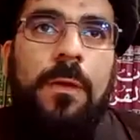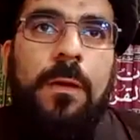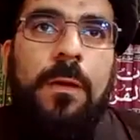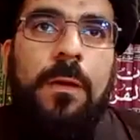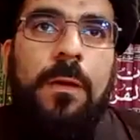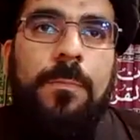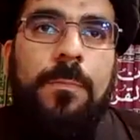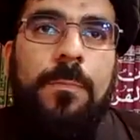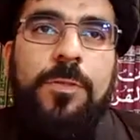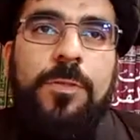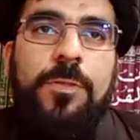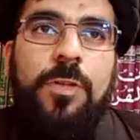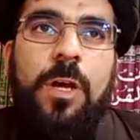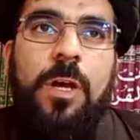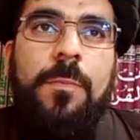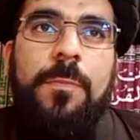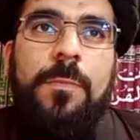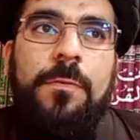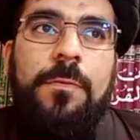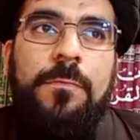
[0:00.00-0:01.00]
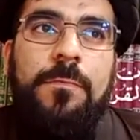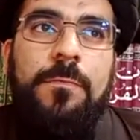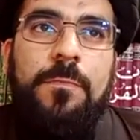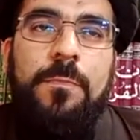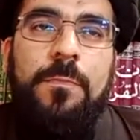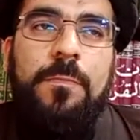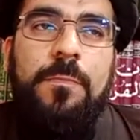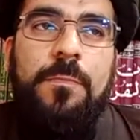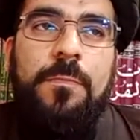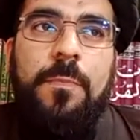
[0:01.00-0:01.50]
much time that
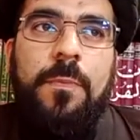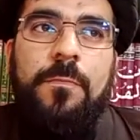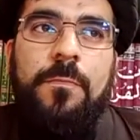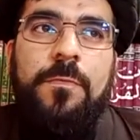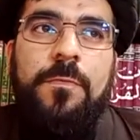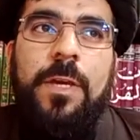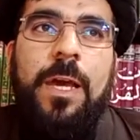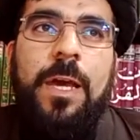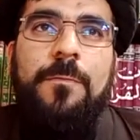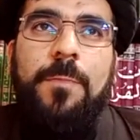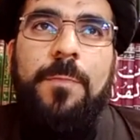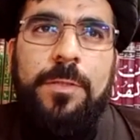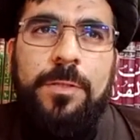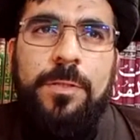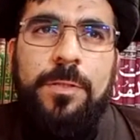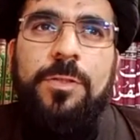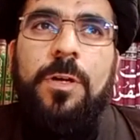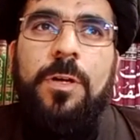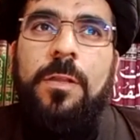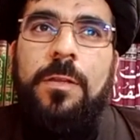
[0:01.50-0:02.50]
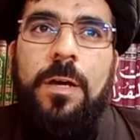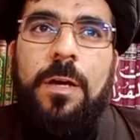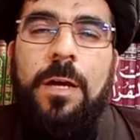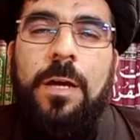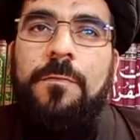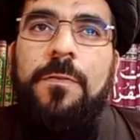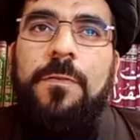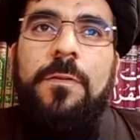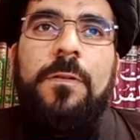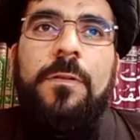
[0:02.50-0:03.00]
we have, but inshallah I
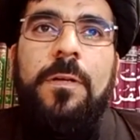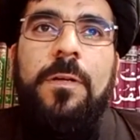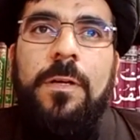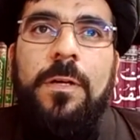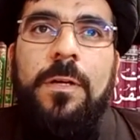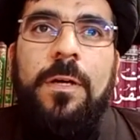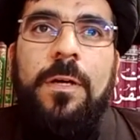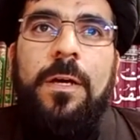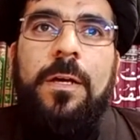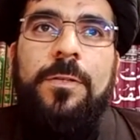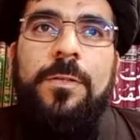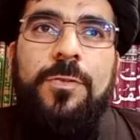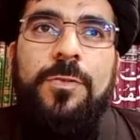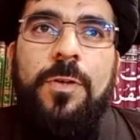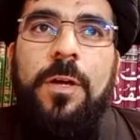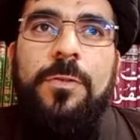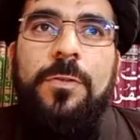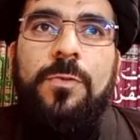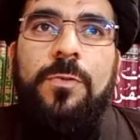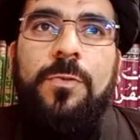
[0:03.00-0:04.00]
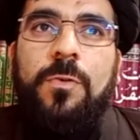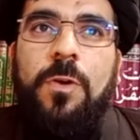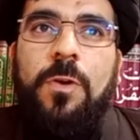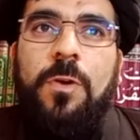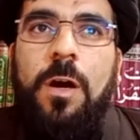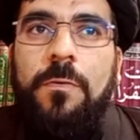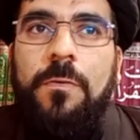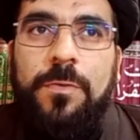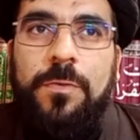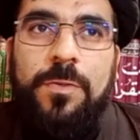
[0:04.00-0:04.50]
will try to
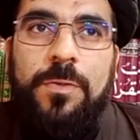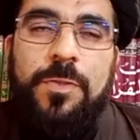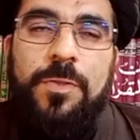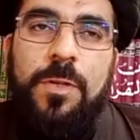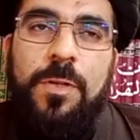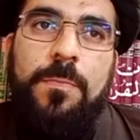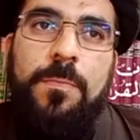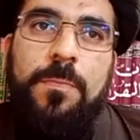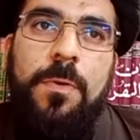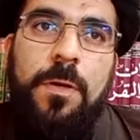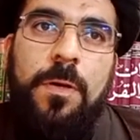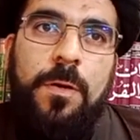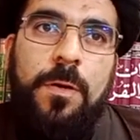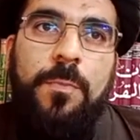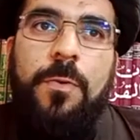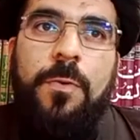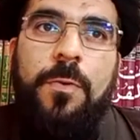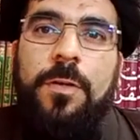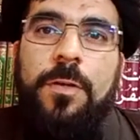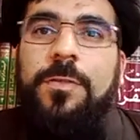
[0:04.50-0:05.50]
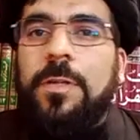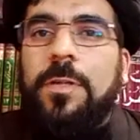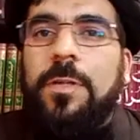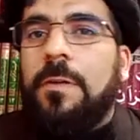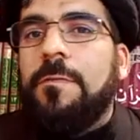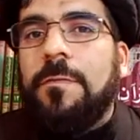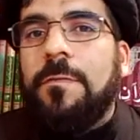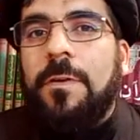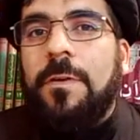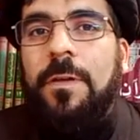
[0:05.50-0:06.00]
cover some parts
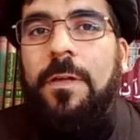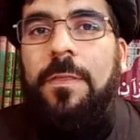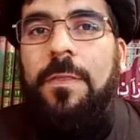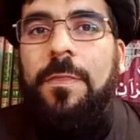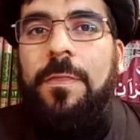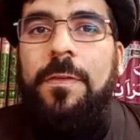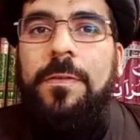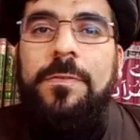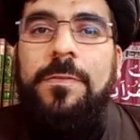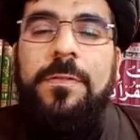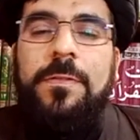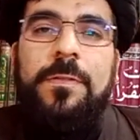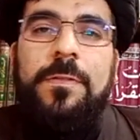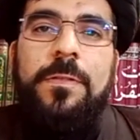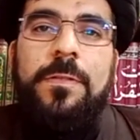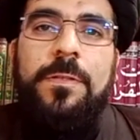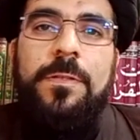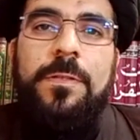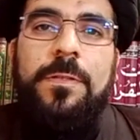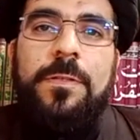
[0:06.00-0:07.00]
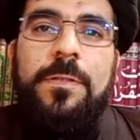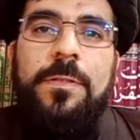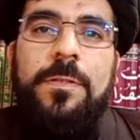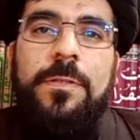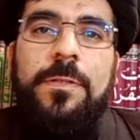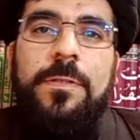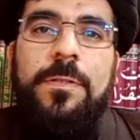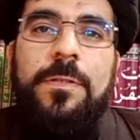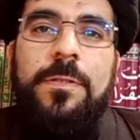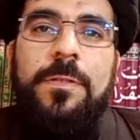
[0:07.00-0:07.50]
of these
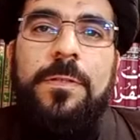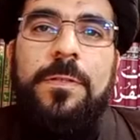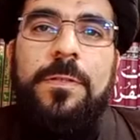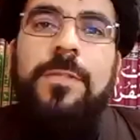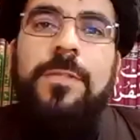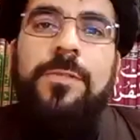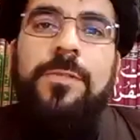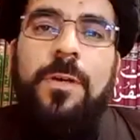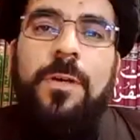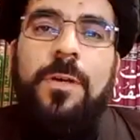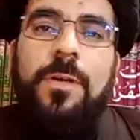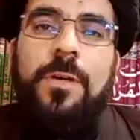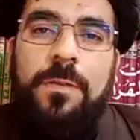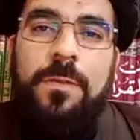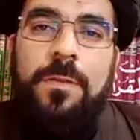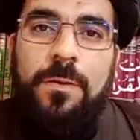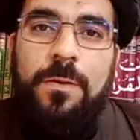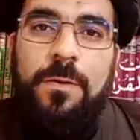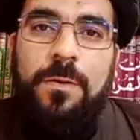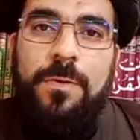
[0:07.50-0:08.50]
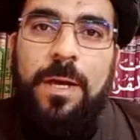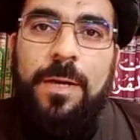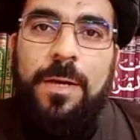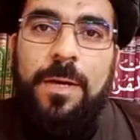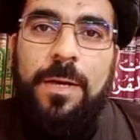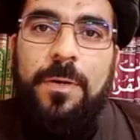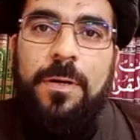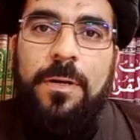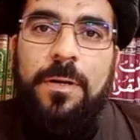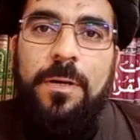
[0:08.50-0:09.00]
discussions. Inshallah
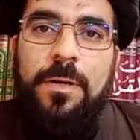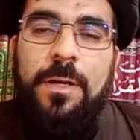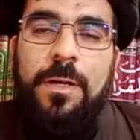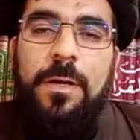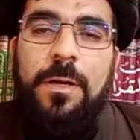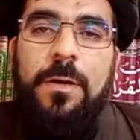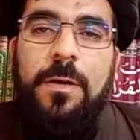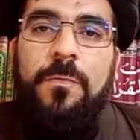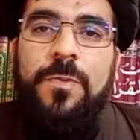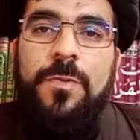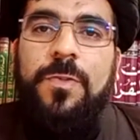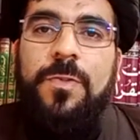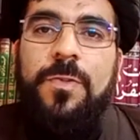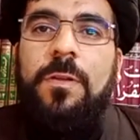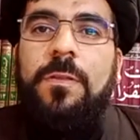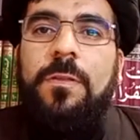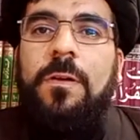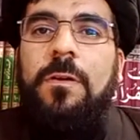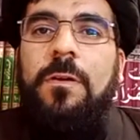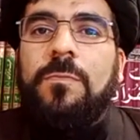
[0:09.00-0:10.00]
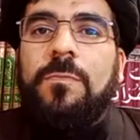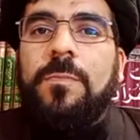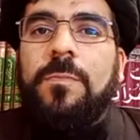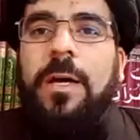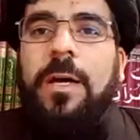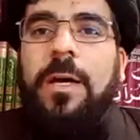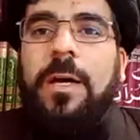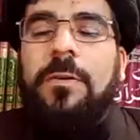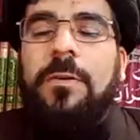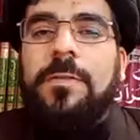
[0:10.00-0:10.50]
ar-Rahman. Wa sallallahu
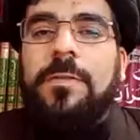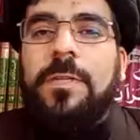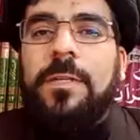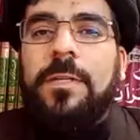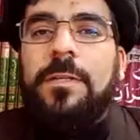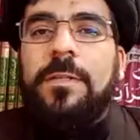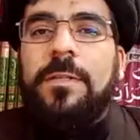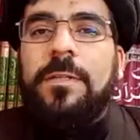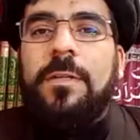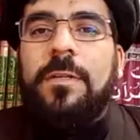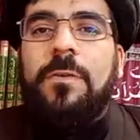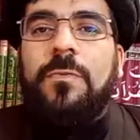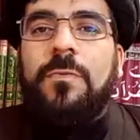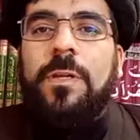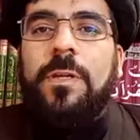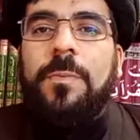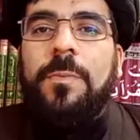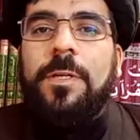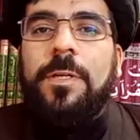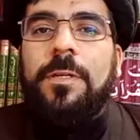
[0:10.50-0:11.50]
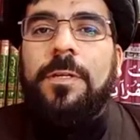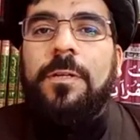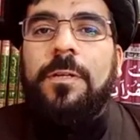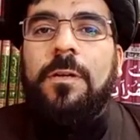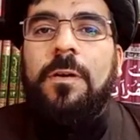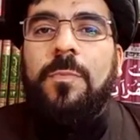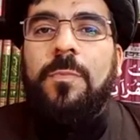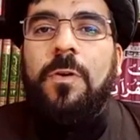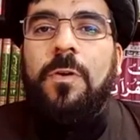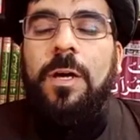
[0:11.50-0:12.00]
ala sayyidina wa
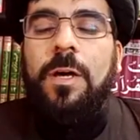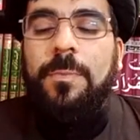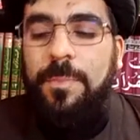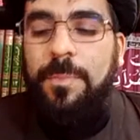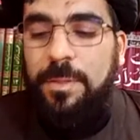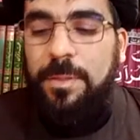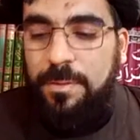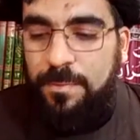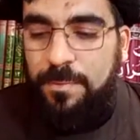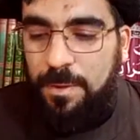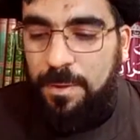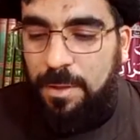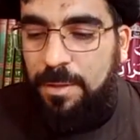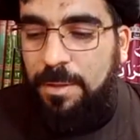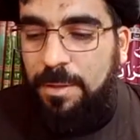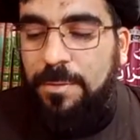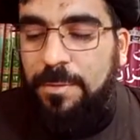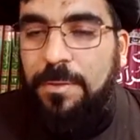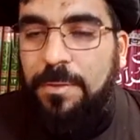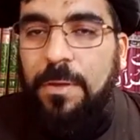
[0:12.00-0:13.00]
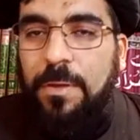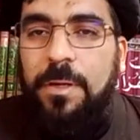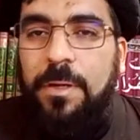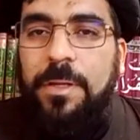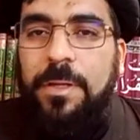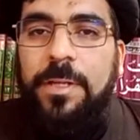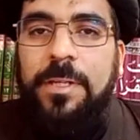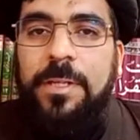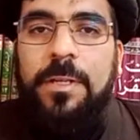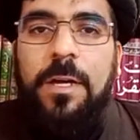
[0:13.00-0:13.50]
nabiyyina Muhammadin wa alihi
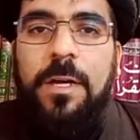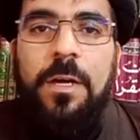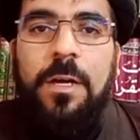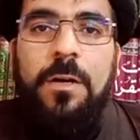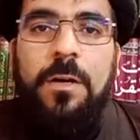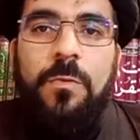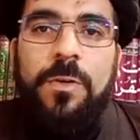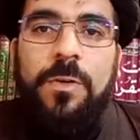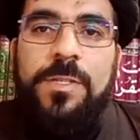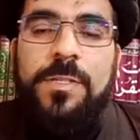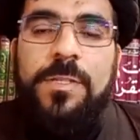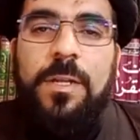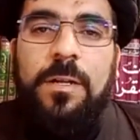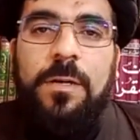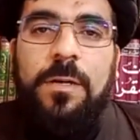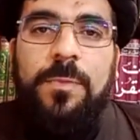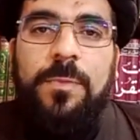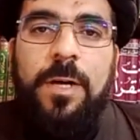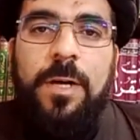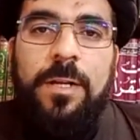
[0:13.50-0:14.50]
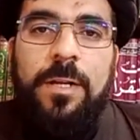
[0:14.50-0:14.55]
al-tahirin. Wassalamu